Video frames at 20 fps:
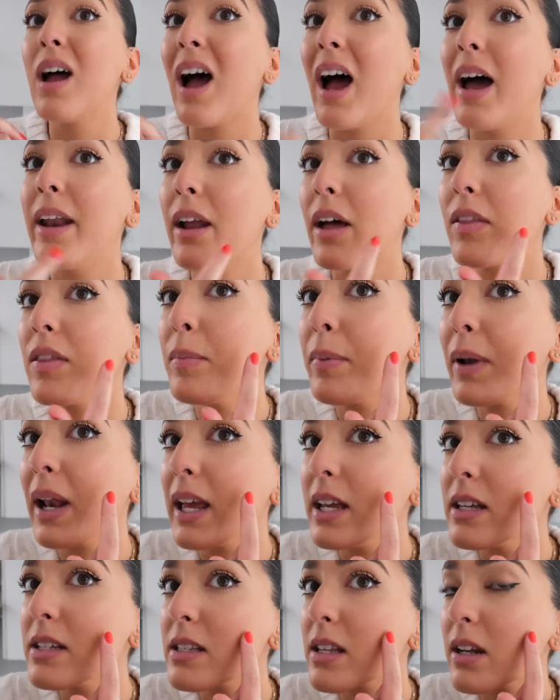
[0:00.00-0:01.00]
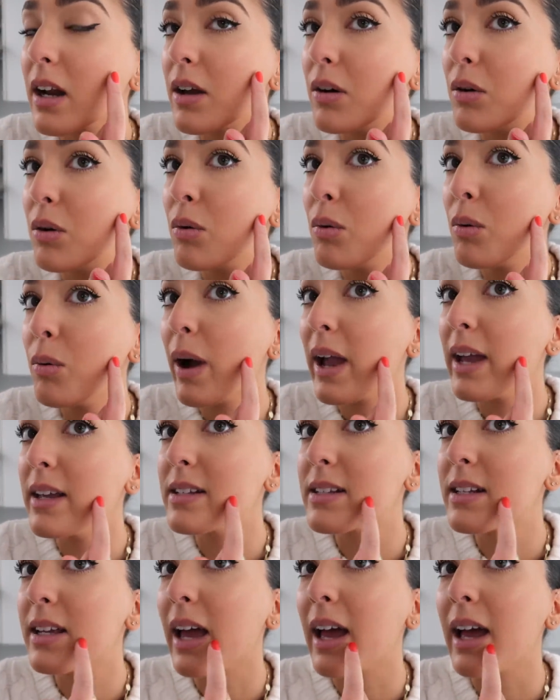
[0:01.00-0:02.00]
Another place that I always
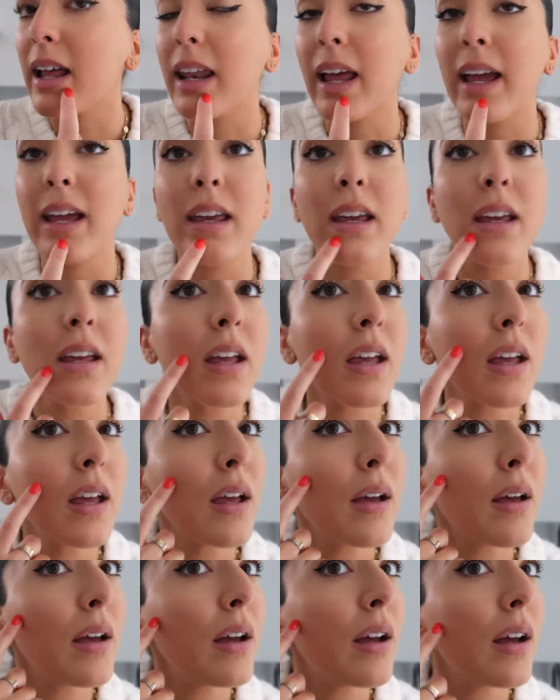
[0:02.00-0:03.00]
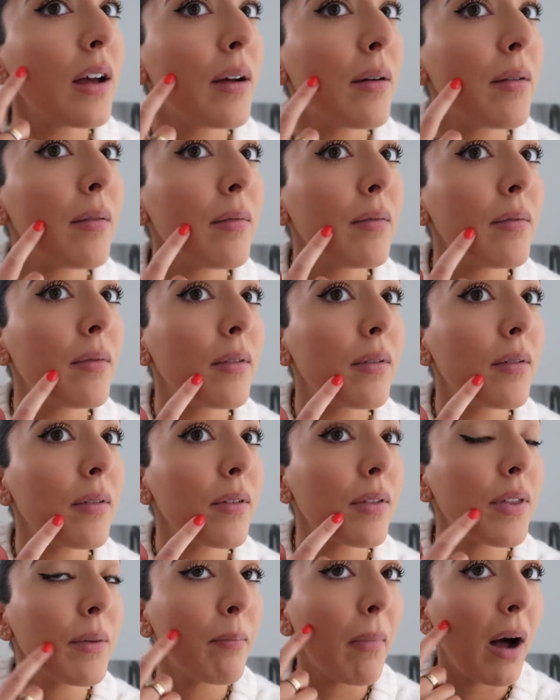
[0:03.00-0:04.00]
get like
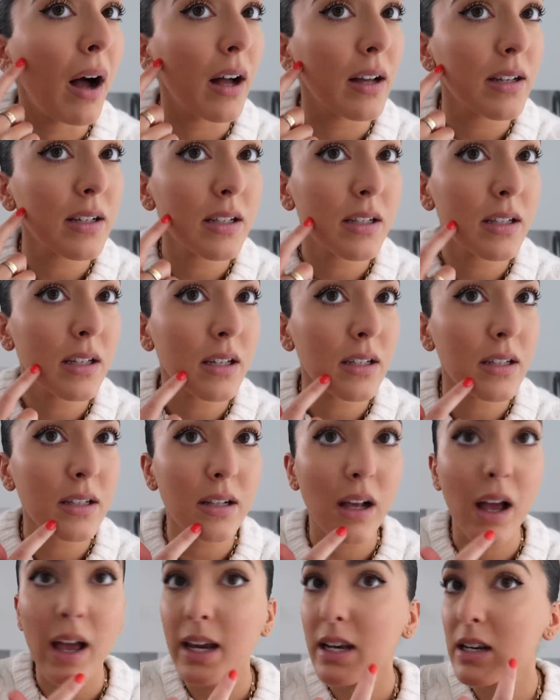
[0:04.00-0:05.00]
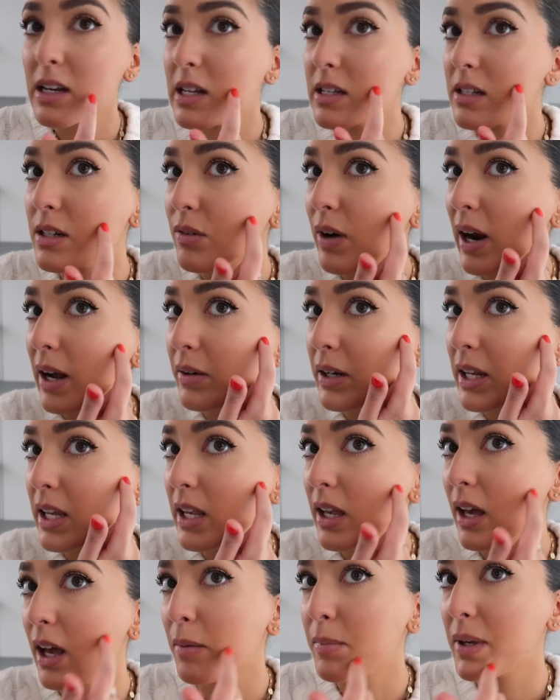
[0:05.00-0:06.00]
the mask sign around
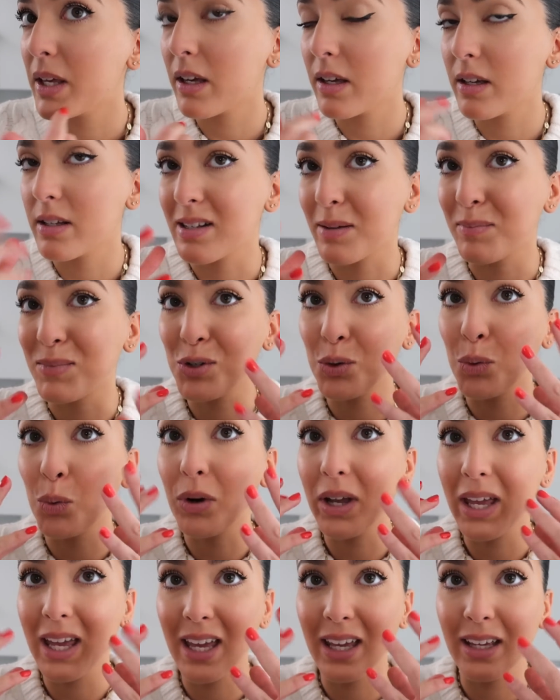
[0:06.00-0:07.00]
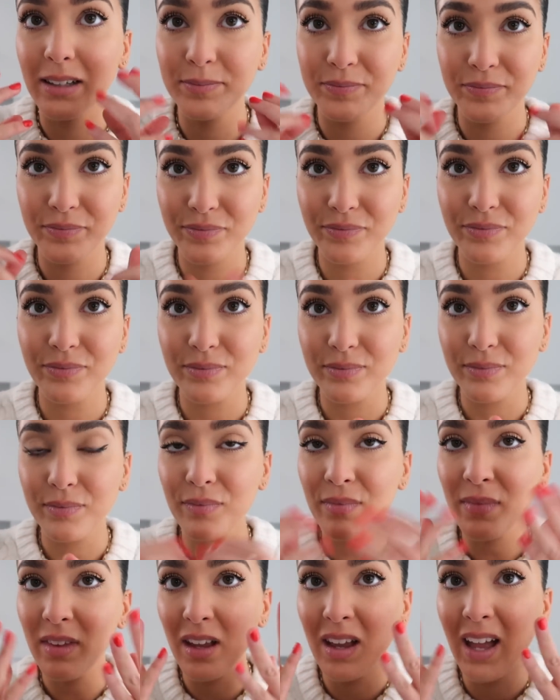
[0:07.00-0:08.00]
here, because I'm talking
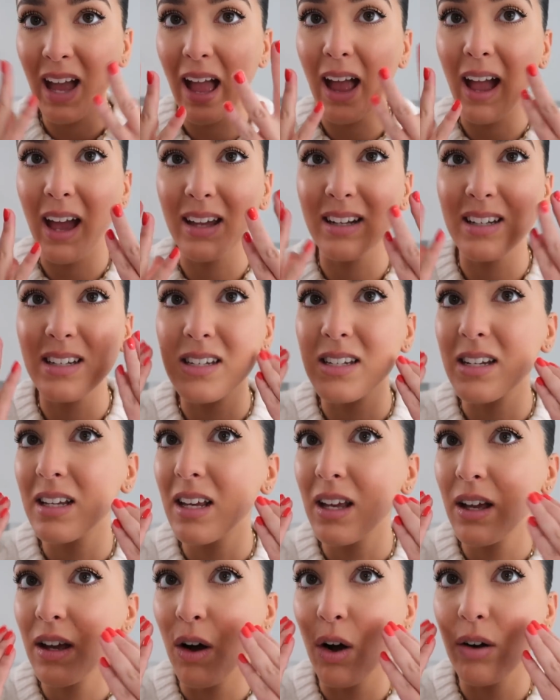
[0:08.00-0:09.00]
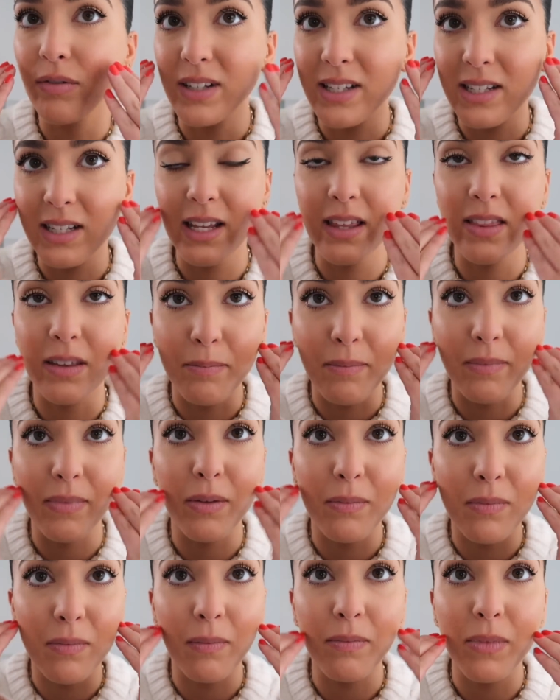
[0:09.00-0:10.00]
and obviously the
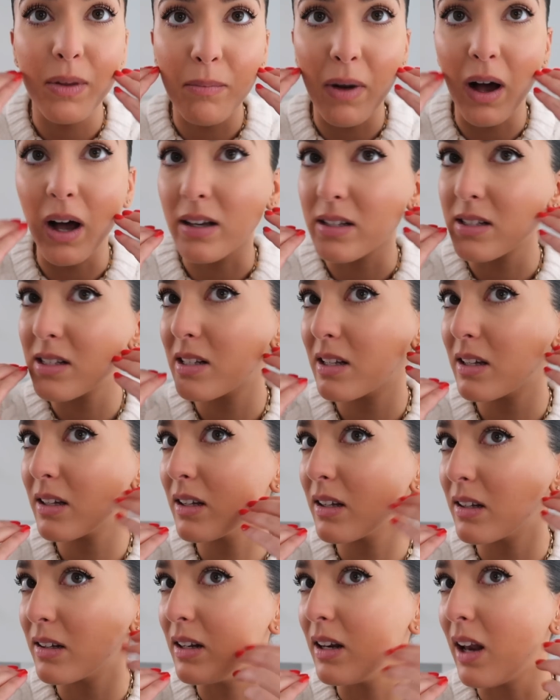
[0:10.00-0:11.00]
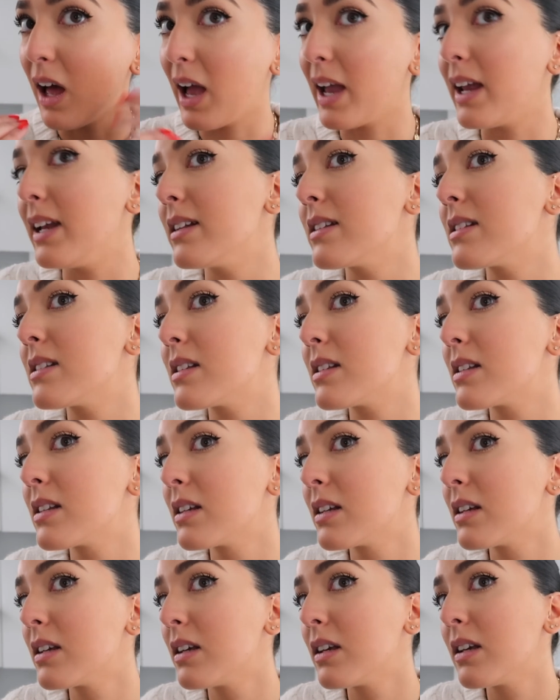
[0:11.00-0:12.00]
mask lines
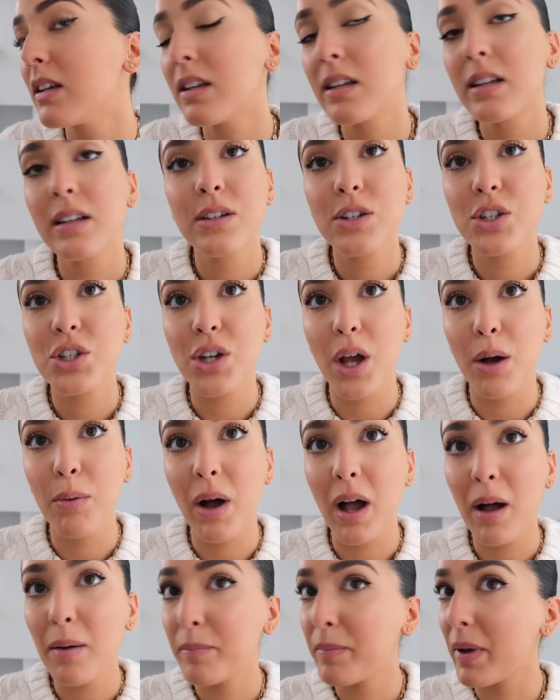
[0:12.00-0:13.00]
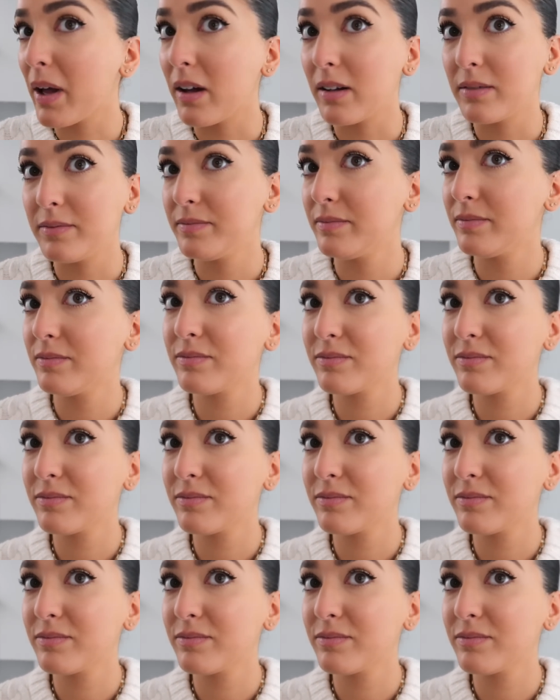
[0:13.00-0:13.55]
show up, but